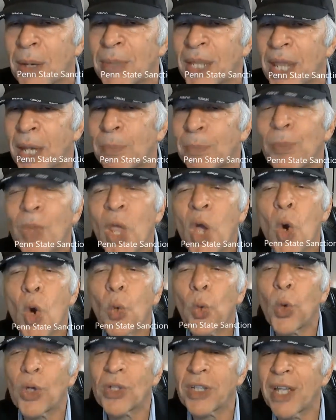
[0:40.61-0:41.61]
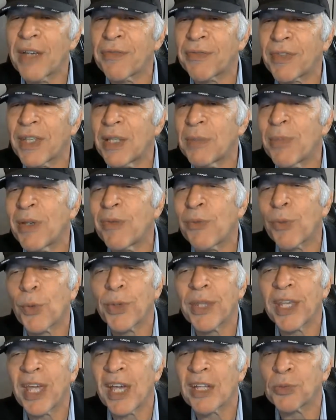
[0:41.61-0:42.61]
of them were lifted before
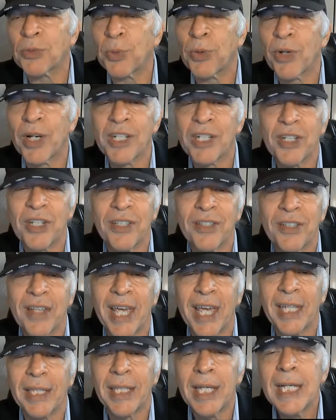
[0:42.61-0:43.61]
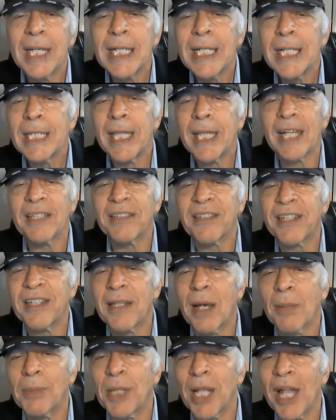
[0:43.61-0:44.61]
the expiration date. The
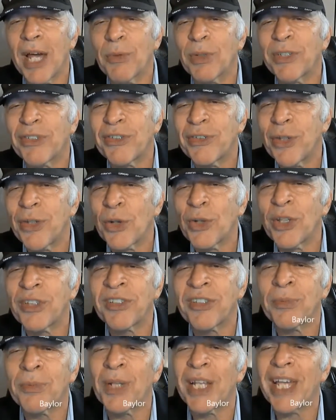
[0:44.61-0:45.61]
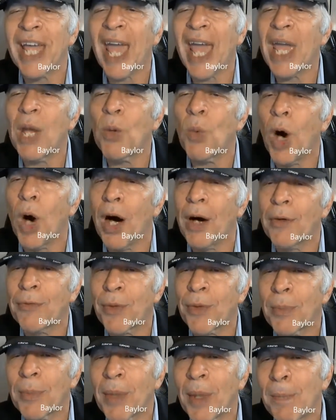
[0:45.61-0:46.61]
NCAA was noticeably AWOL
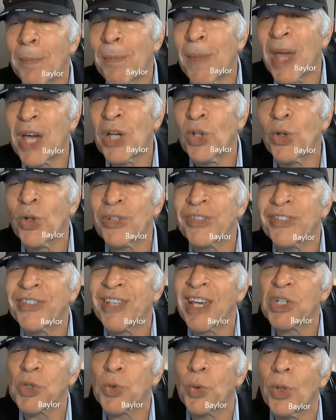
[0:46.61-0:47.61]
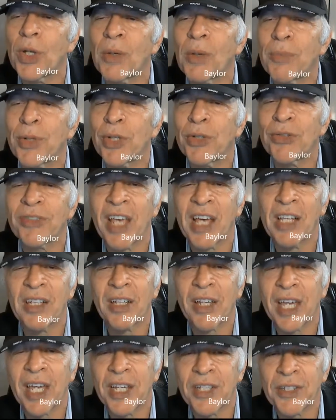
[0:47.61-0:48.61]
from the Baylor sexual abuse
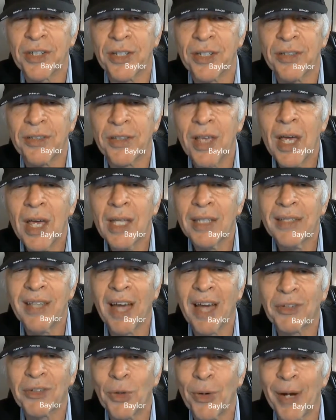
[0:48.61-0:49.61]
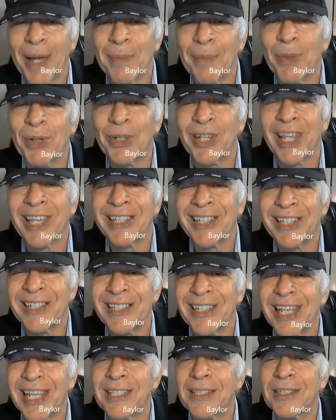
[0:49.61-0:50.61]
allegations. Dr. Emmert and
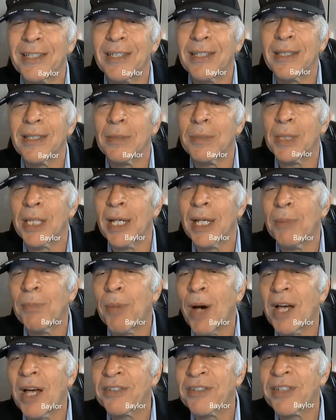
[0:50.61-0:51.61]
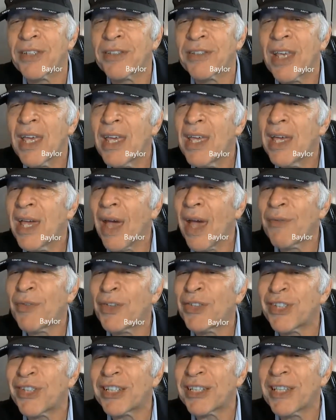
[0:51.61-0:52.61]
his NCAA bosses have
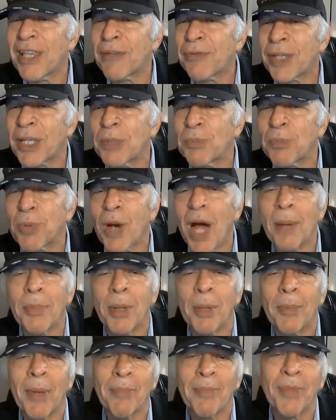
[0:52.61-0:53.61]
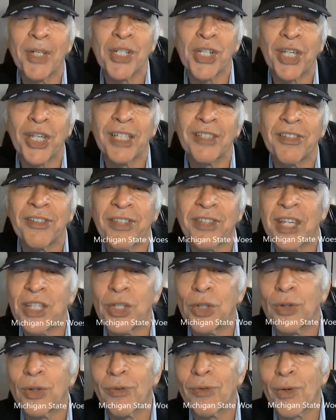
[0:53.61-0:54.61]
a significant problem at Michigan
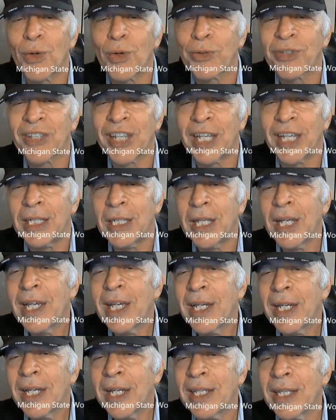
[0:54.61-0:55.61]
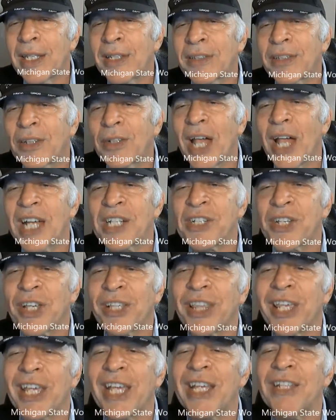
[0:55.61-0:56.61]
State University. It is alleged
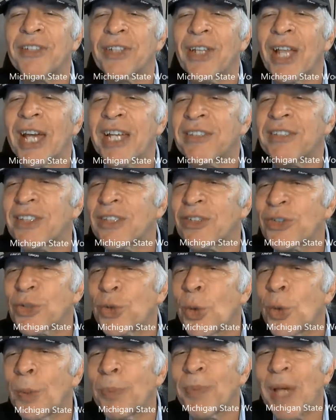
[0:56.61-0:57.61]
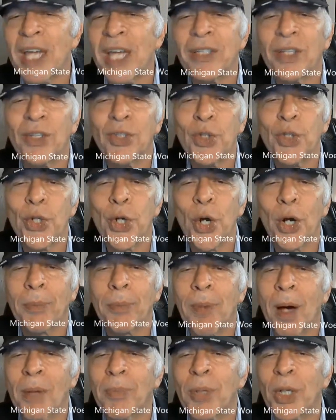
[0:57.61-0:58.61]
that the East Lansing school paid a New
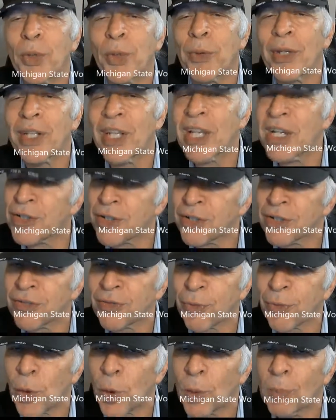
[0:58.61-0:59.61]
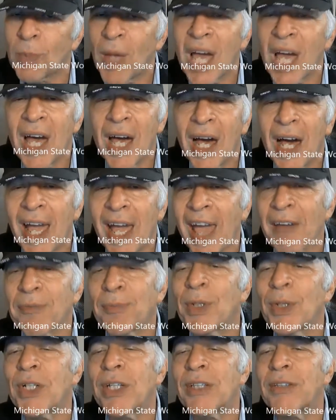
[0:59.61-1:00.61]
York public relations firm a half
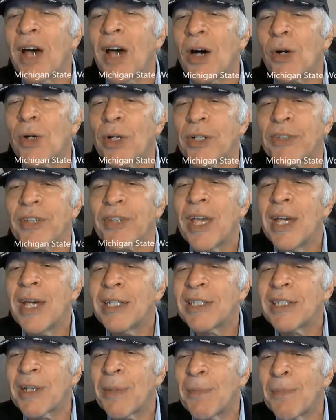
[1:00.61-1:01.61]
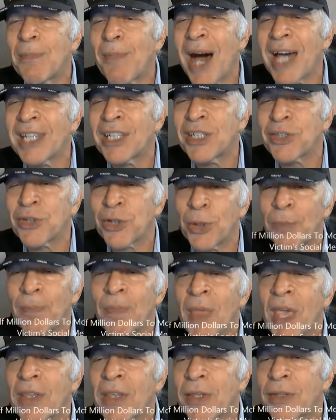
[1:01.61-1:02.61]
million dollars to monitor
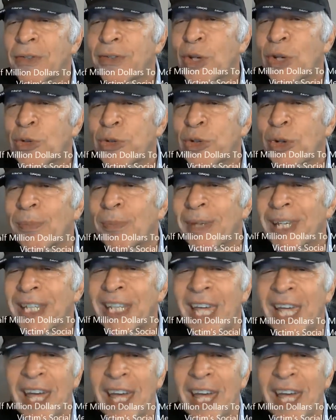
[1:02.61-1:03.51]
the social media